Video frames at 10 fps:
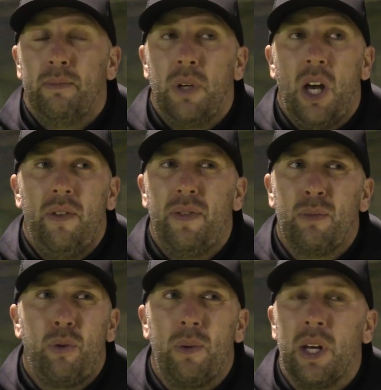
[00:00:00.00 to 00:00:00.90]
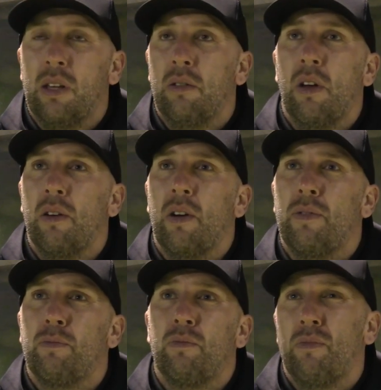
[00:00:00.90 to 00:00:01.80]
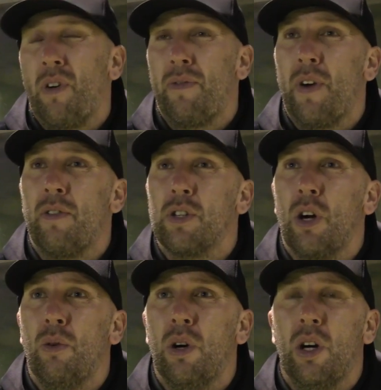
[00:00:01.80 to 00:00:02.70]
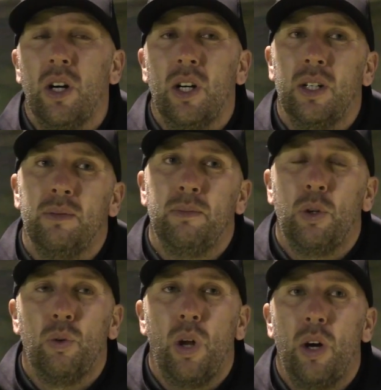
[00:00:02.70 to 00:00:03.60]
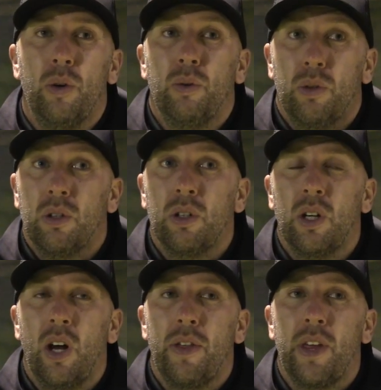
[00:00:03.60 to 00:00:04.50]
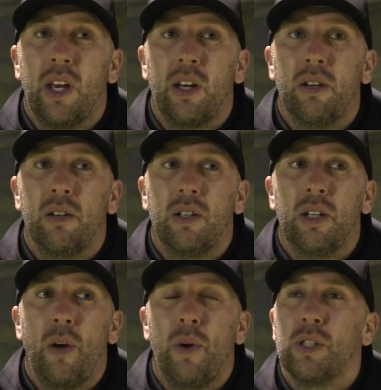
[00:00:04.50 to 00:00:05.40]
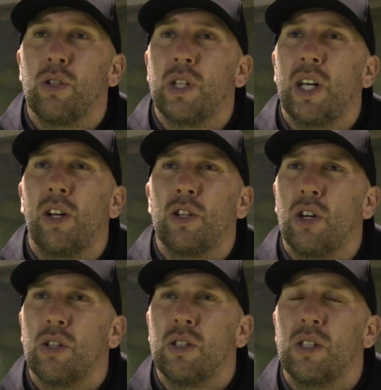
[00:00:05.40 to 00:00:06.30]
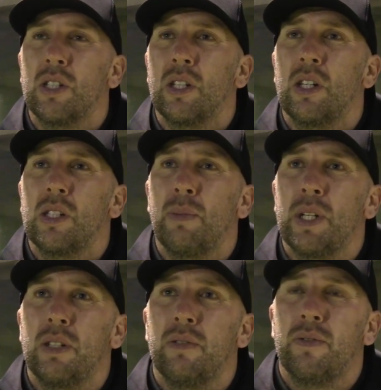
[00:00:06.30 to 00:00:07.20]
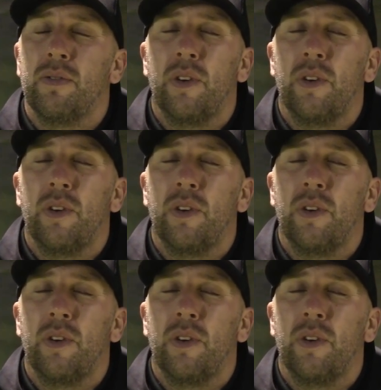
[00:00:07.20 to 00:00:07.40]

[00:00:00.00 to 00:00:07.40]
yeah, I think probably a fair result, although I think, you know, us not taking our chances is a massive